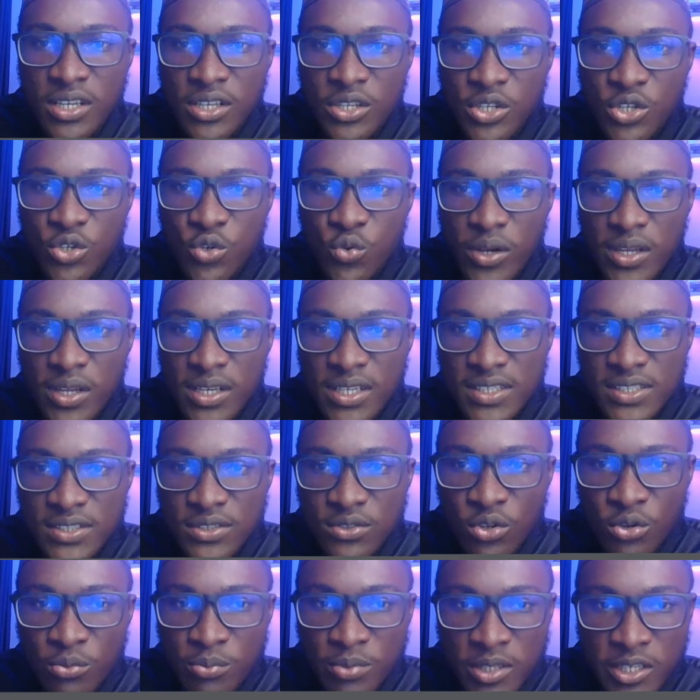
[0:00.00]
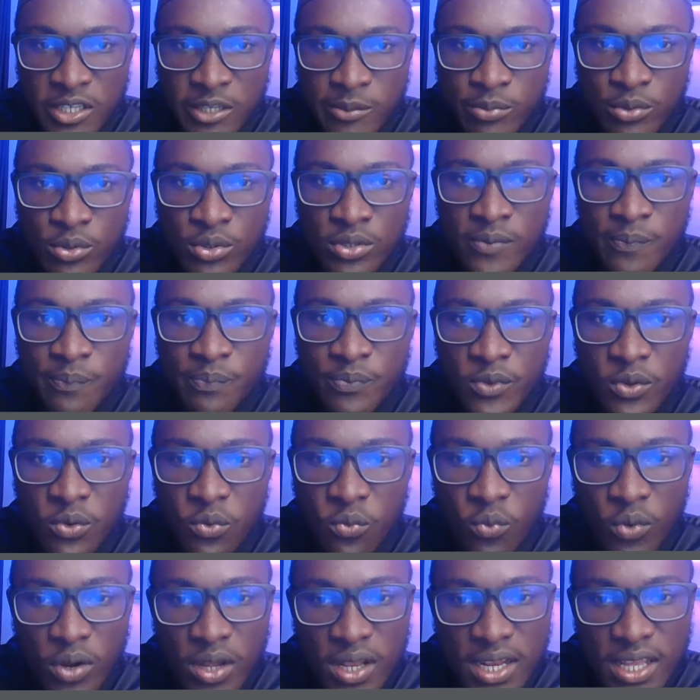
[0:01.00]
New word is tabibun,
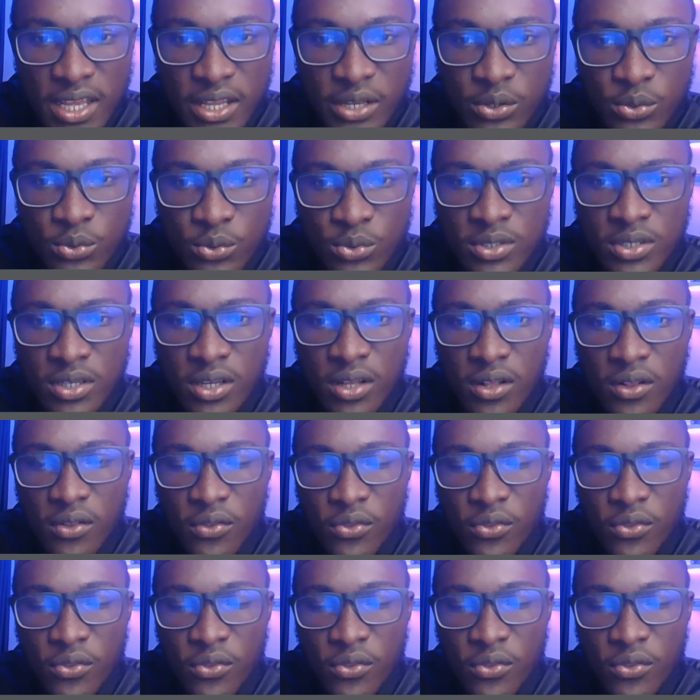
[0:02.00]
waladun,